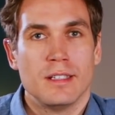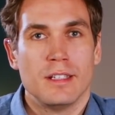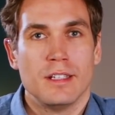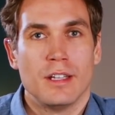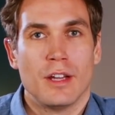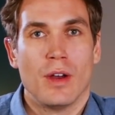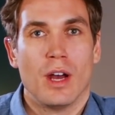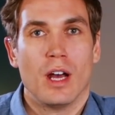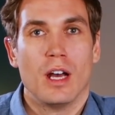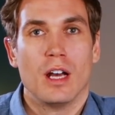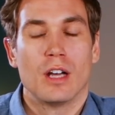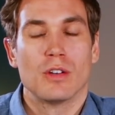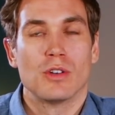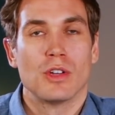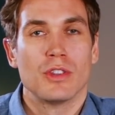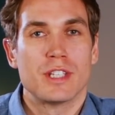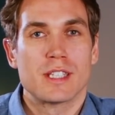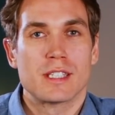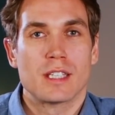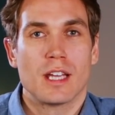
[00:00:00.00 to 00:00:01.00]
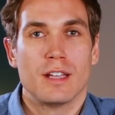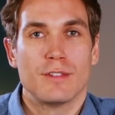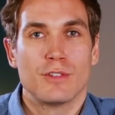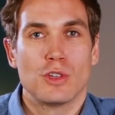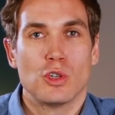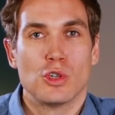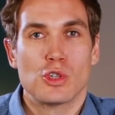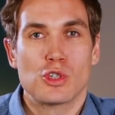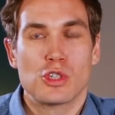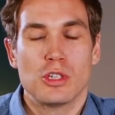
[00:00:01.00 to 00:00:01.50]
err on the side of
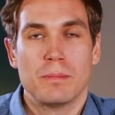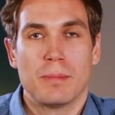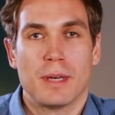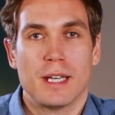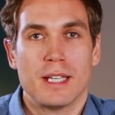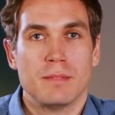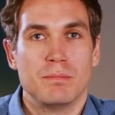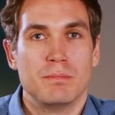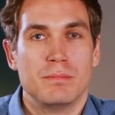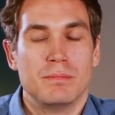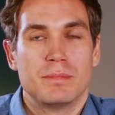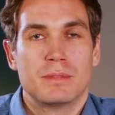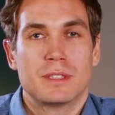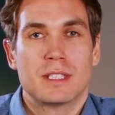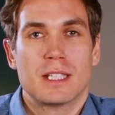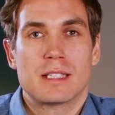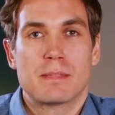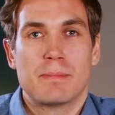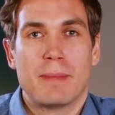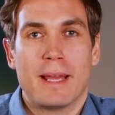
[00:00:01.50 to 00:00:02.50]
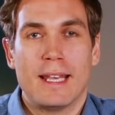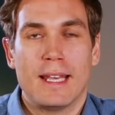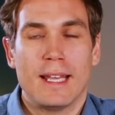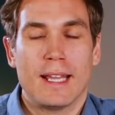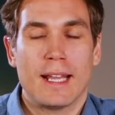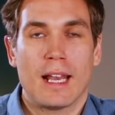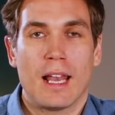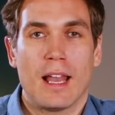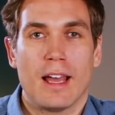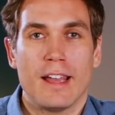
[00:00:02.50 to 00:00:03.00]
caution by
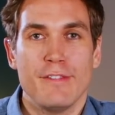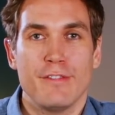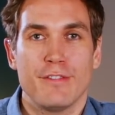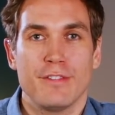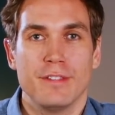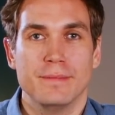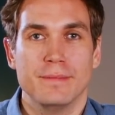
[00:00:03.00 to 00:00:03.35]
suspending life?